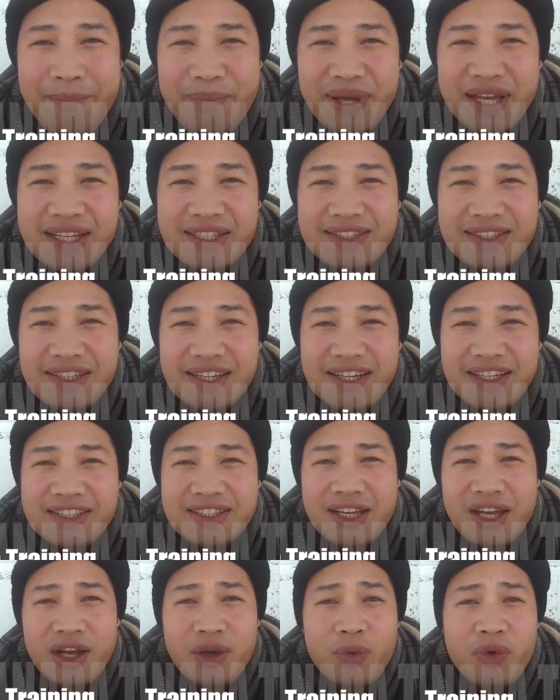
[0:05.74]

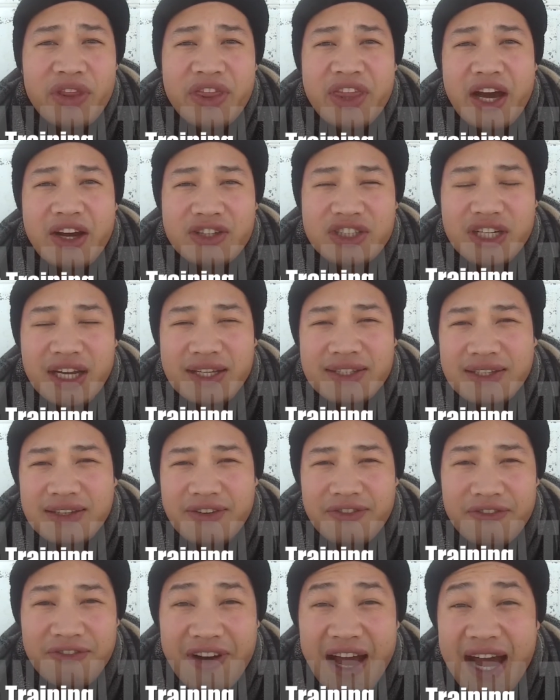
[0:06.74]
business without
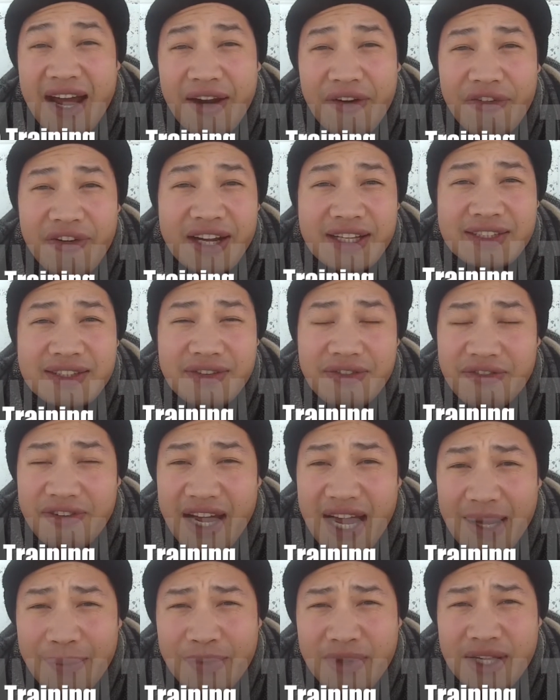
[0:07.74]
chasing friends and
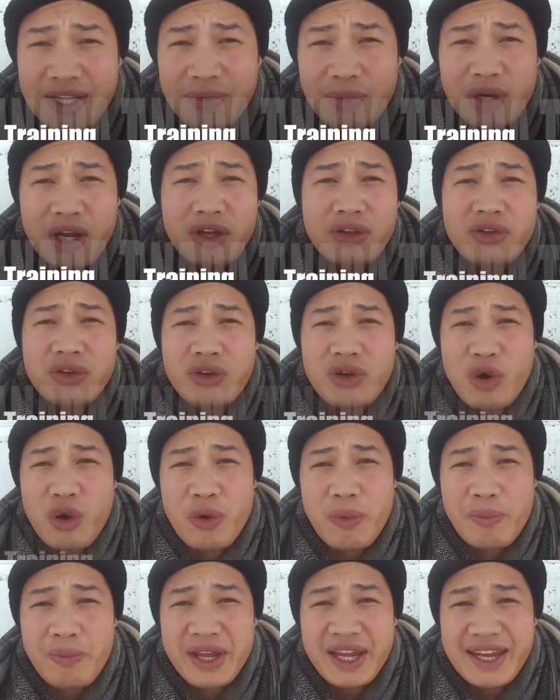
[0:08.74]
family, without doing
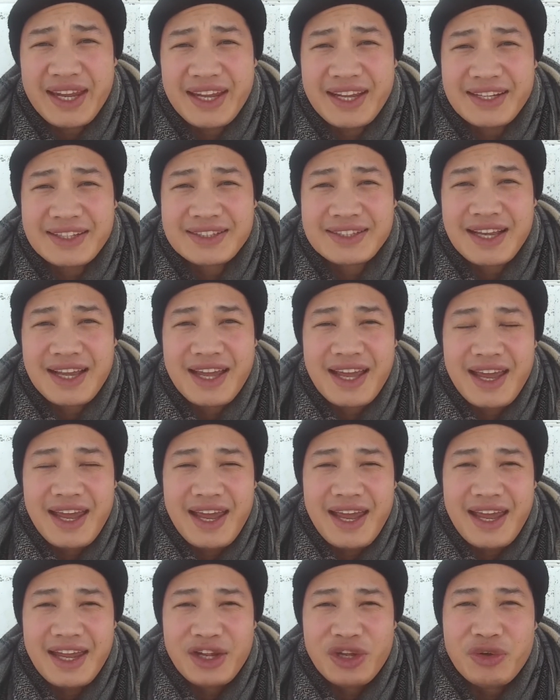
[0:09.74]
home meetings,
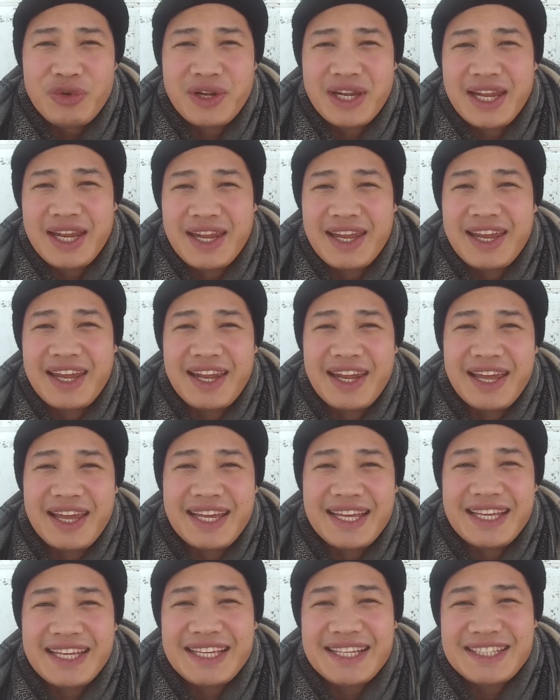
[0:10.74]
and doing it in
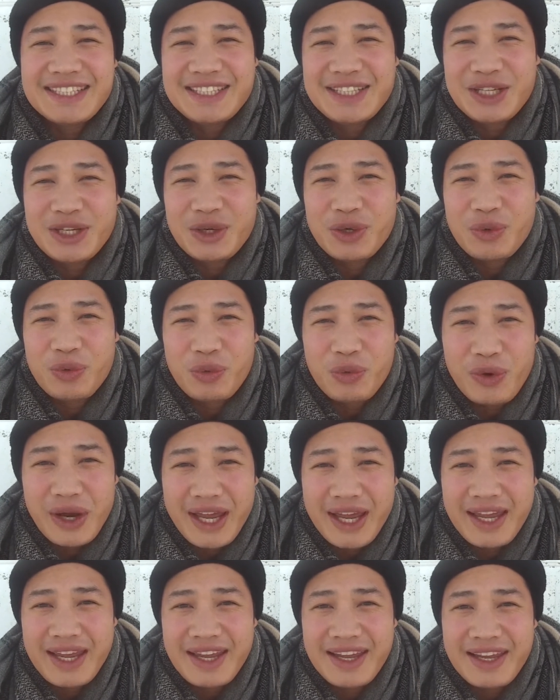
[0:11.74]
an easier
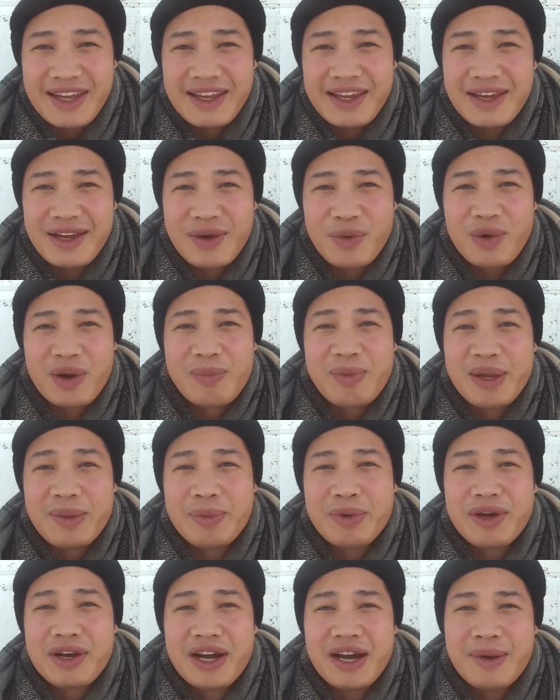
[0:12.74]
way where
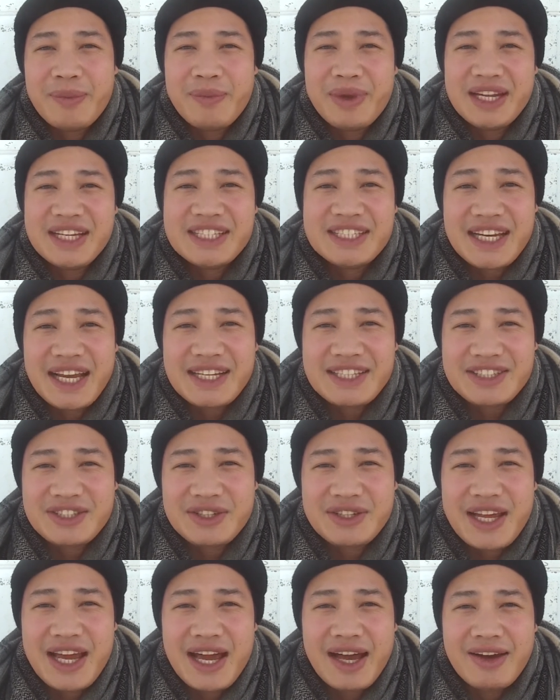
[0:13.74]
people come and chase
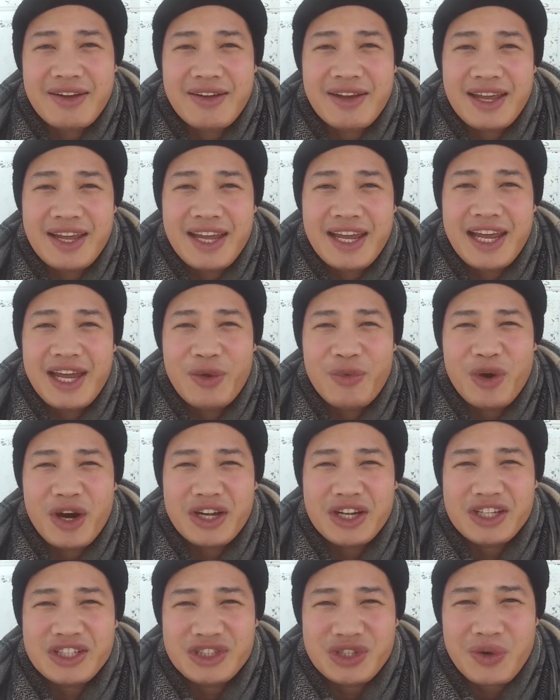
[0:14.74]
you down and
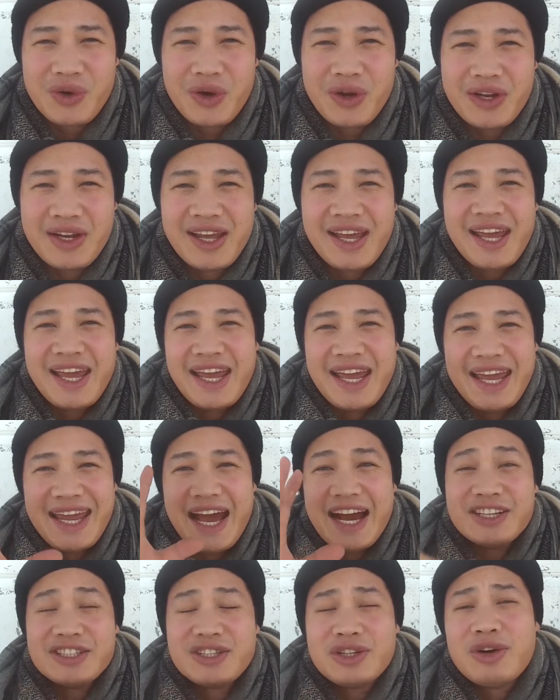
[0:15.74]
want to join? Hey,
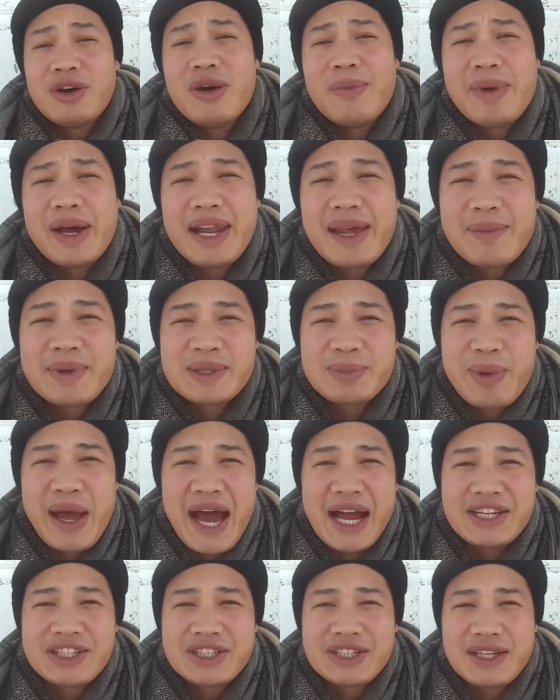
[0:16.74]
how's it going? My name is
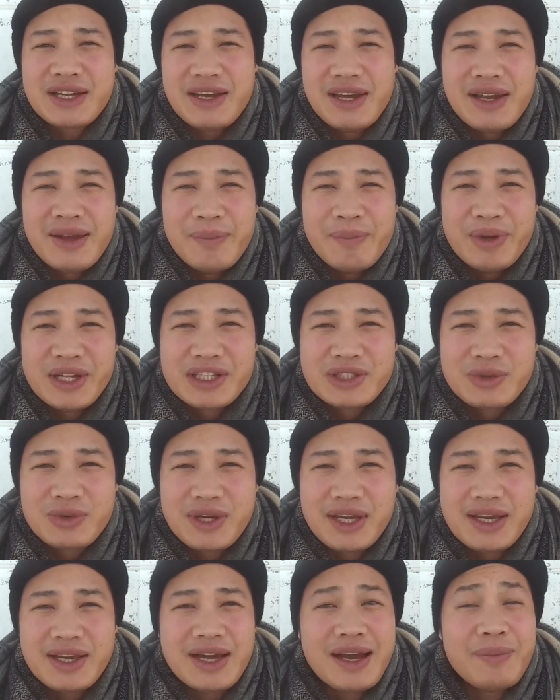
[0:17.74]
Patrick
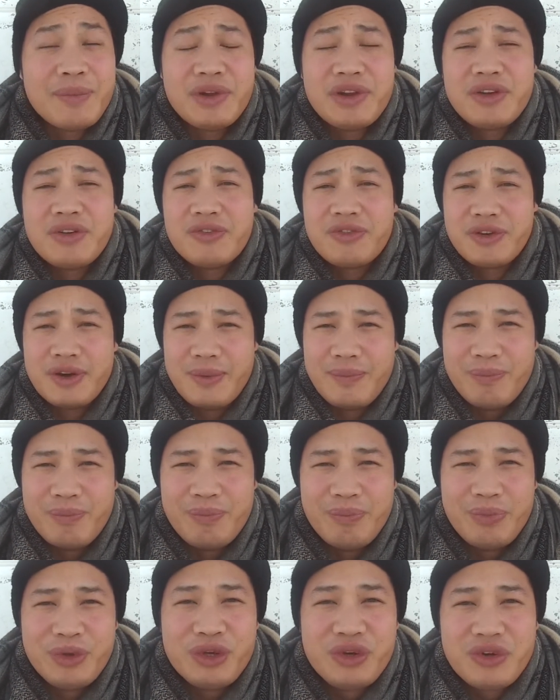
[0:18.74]
Mitzwing, coming to you from
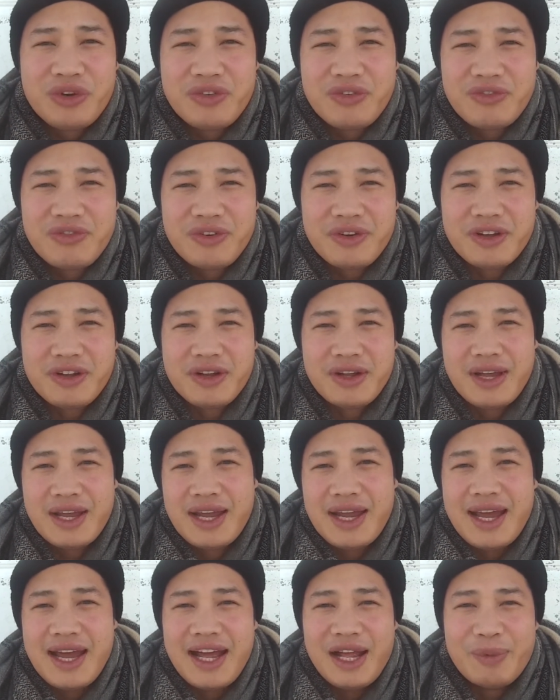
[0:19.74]
beautiful
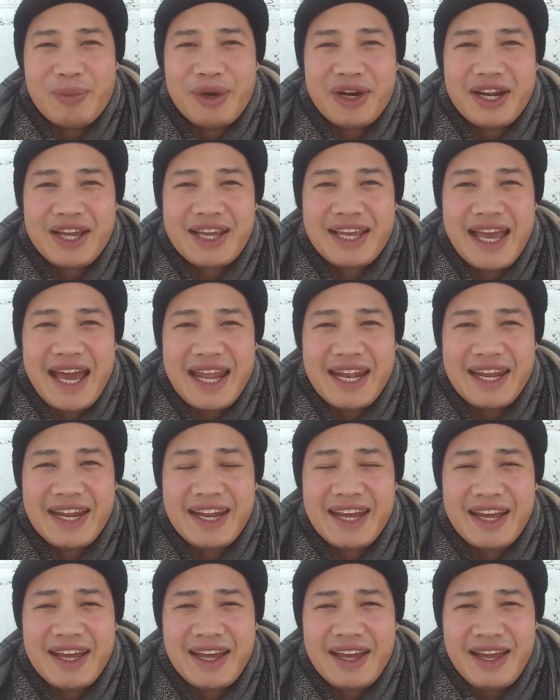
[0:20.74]
Alberta,
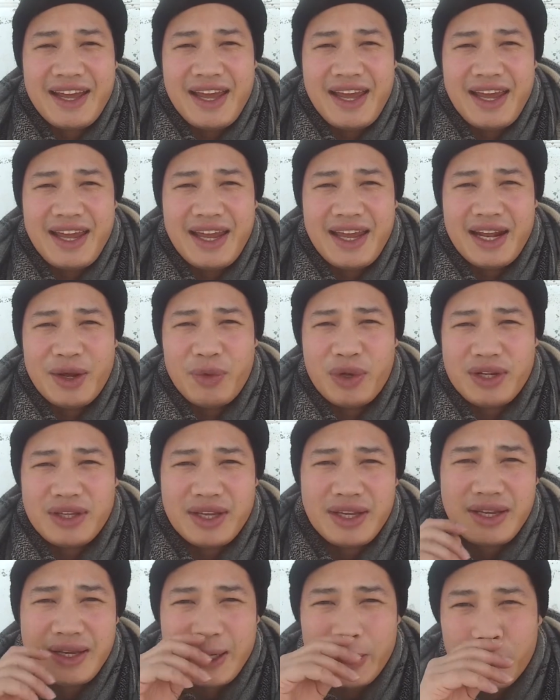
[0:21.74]
Canada. And I want
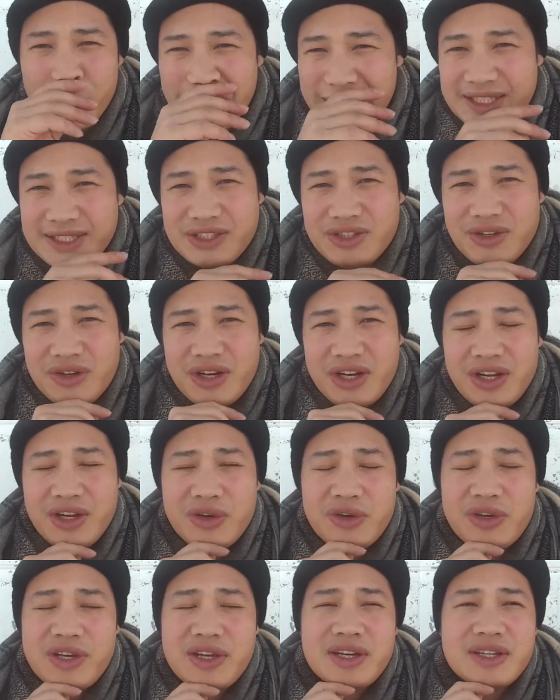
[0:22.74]
to tell you a quick story. You
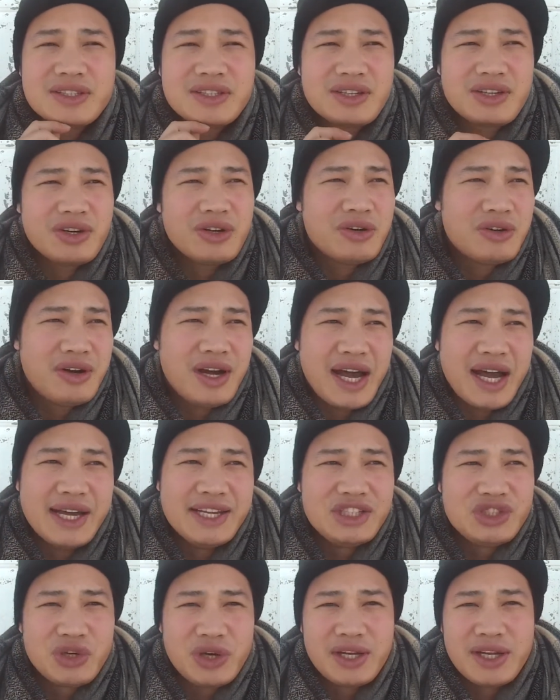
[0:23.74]
know, years ago,
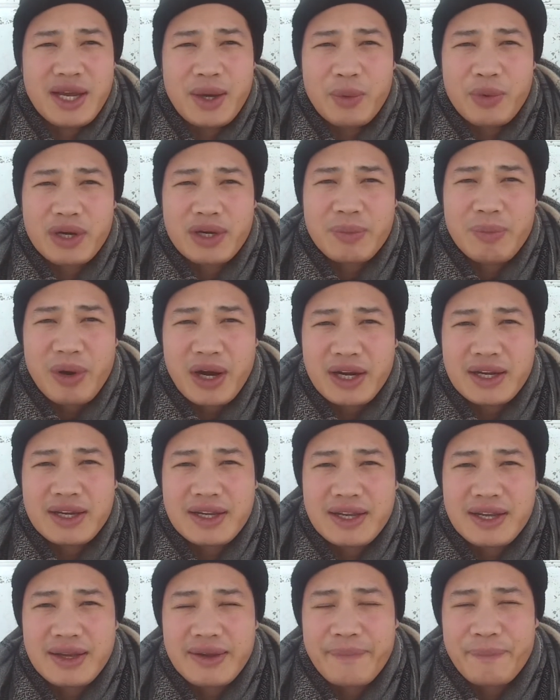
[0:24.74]
I joined network
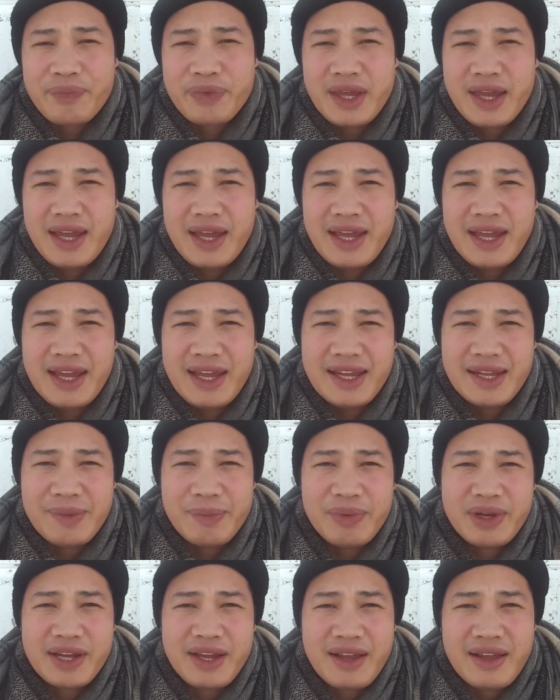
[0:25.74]
marketing,
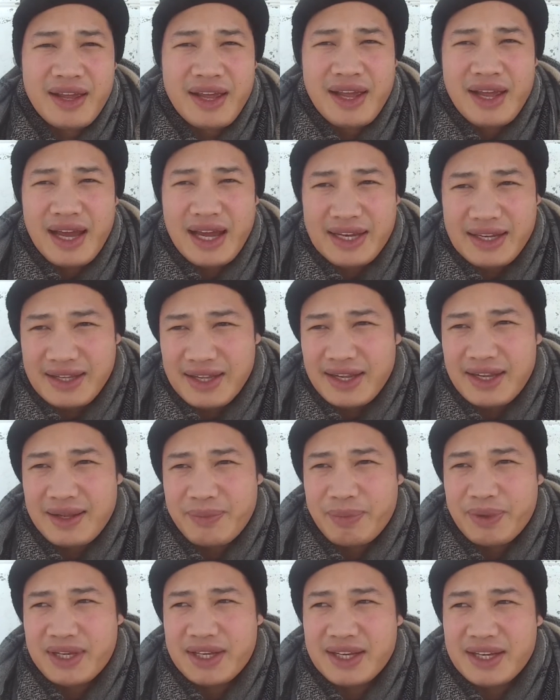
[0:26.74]
and I did
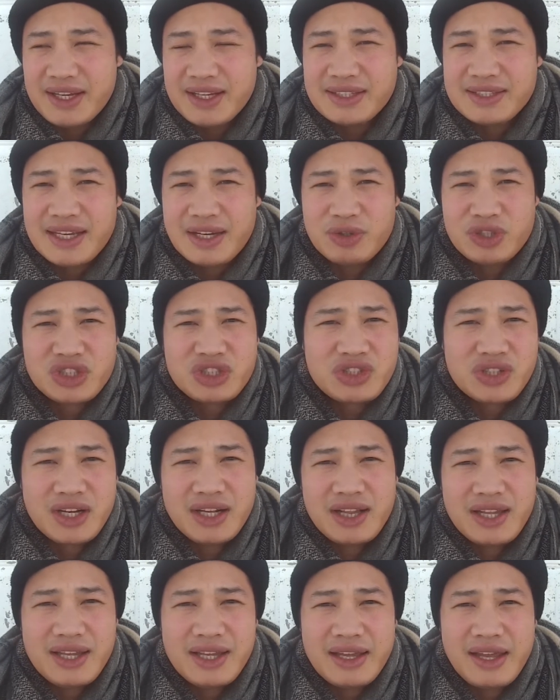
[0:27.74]
it because I was
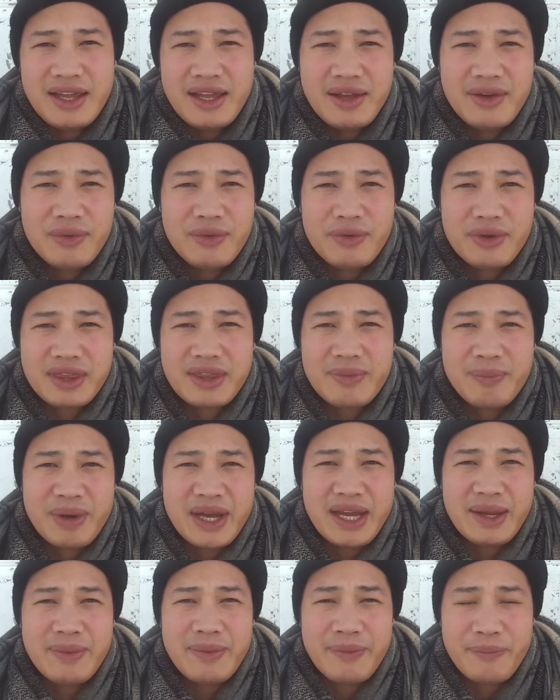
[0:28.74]
struggling with
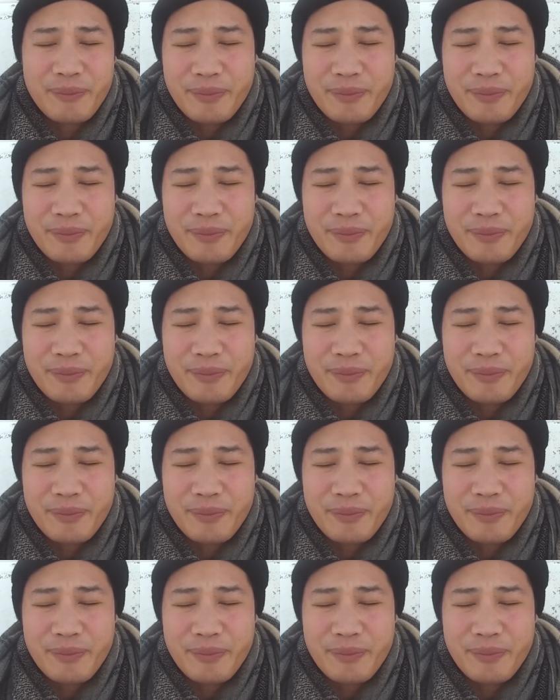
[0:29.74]
my